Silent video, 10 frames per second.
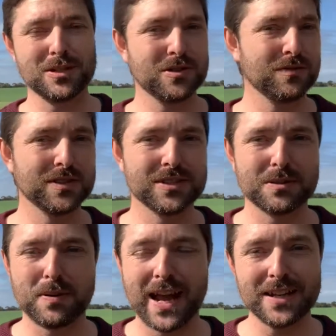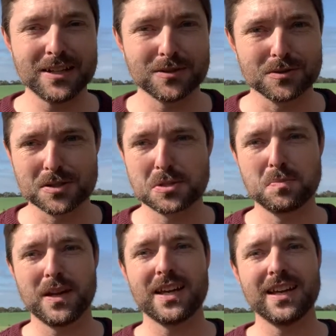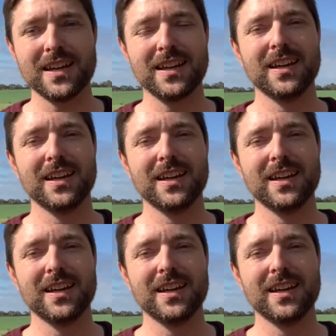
driven to panic or despair,